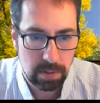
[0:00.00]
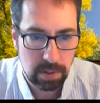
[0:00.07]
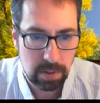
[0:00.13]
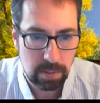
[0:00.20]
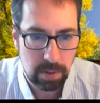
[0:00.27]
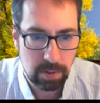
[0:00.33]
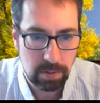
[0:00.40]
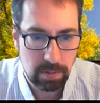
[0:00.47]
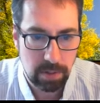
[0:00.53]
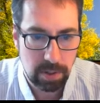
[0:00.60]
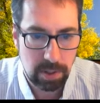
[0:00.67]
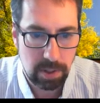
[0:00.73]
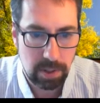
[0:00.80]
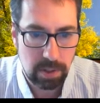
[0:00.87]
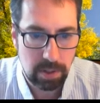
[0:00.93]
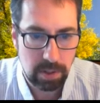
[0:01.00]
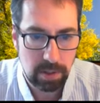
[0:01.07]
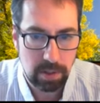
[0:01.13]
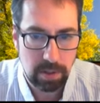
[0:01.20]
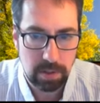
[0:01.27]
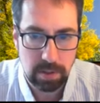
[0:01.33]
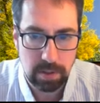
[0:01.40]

Come over here.